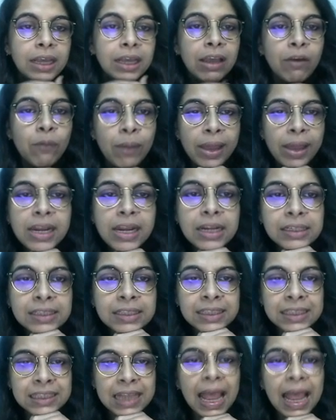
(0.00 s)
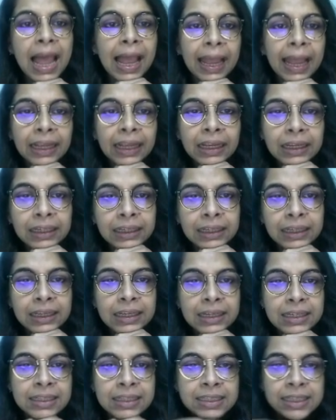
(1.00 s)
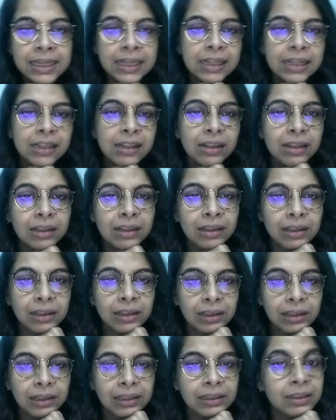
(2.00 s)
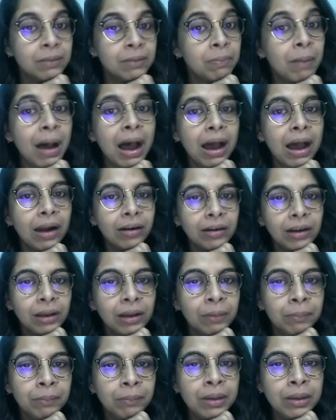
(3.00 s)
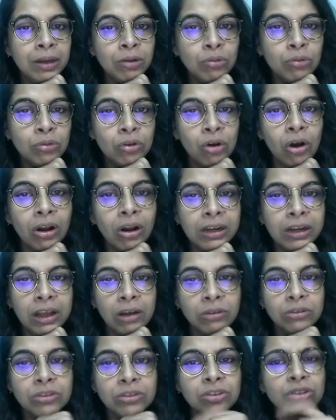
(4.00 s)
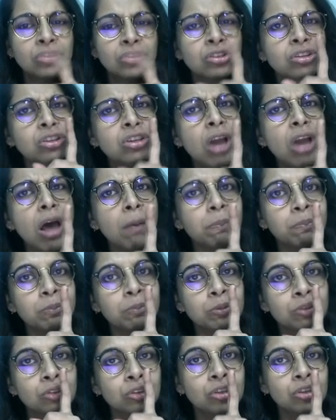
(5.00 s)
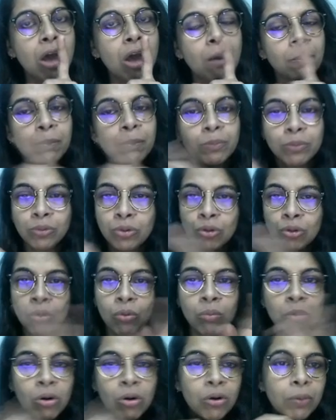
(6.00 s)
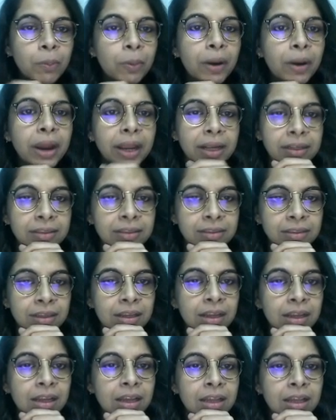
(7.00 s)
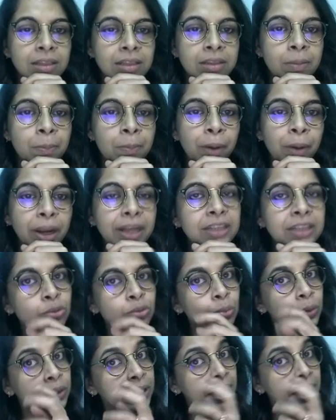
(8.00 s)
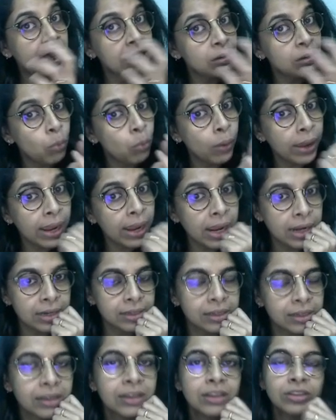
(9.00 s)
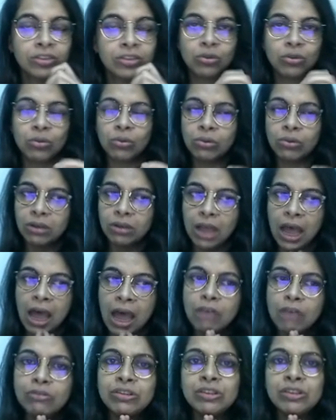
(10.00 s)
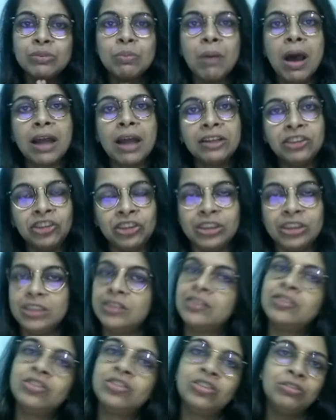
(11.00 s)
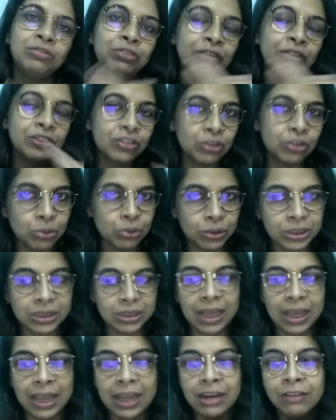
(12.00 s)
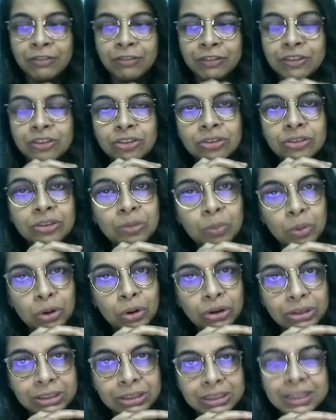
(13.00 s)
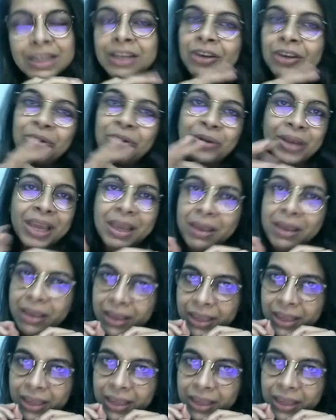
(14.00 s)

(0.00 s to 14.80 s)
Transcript: When it sank till the mark, Meenu called out, Stop, no more bricks. The bricks were then weighed. So how smart she is. She first loaded the elephant on the boat, okay,